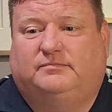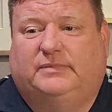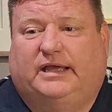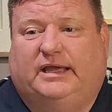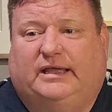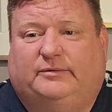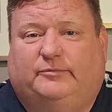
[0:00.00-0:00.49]

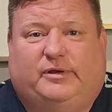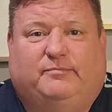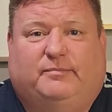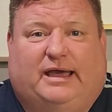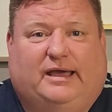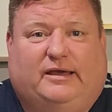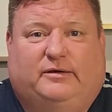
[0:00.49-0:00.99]
And we
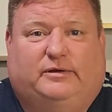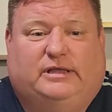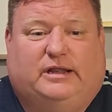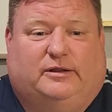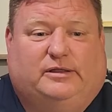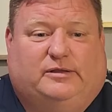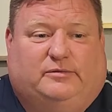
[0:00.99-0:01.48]
may,
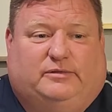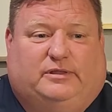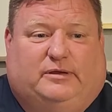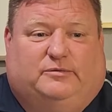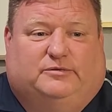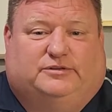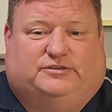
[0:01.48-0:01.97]

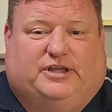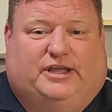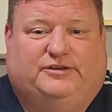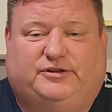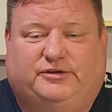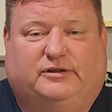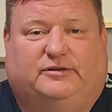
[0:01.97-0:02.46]
there was a
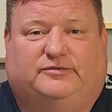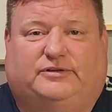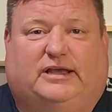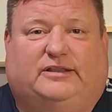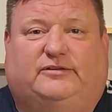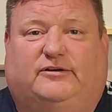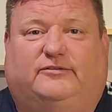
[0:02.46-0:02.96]
chance you could have
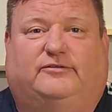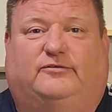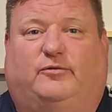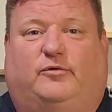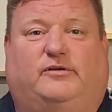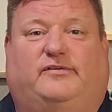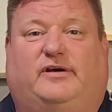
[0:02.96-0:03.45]
sat there for
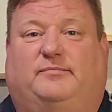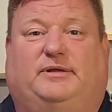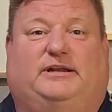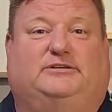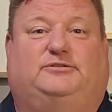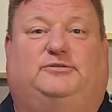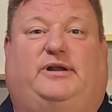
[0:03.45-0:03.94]
45
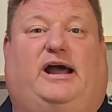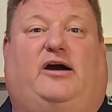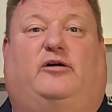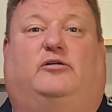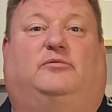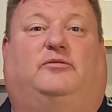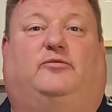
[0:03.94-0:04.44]
minutes to an
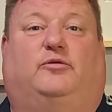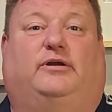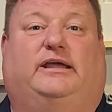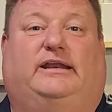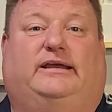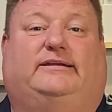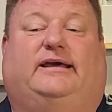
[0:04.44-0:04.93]
hour before
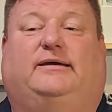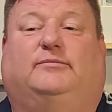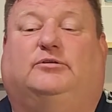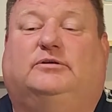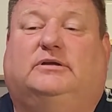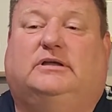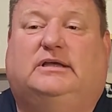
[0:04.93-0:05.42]
getting a table.
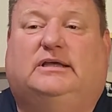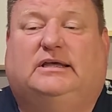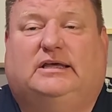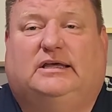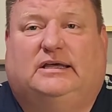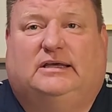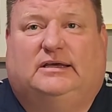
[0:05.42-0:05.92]

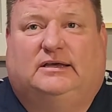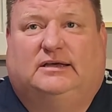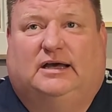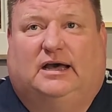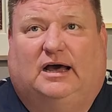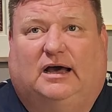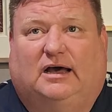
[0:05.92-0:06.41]

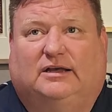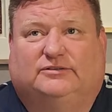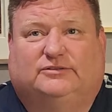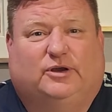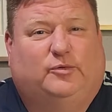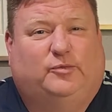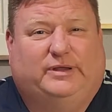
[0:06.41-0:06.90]

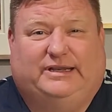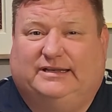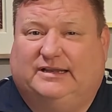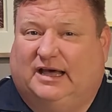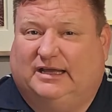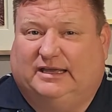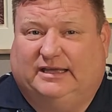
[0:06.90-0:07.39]
So we did
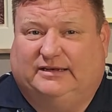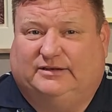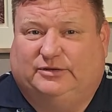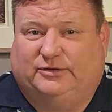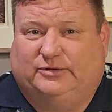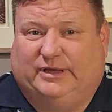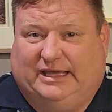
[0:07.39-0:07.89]
not get
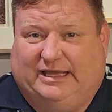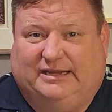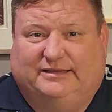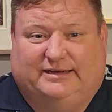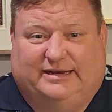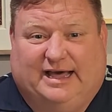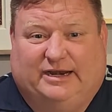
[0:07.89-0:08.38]
to eat
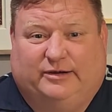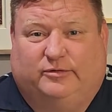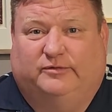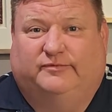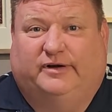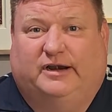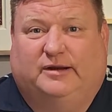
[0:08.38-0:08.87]
in the dining
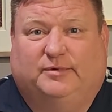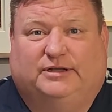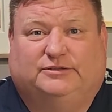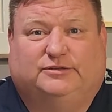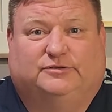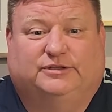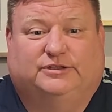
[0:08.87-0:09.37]
room very
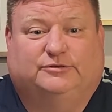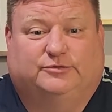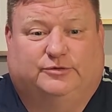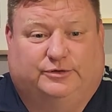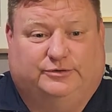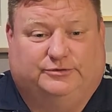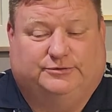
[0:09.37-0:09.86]
much on this
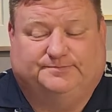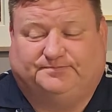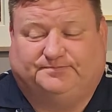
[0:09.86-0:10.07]
cruise.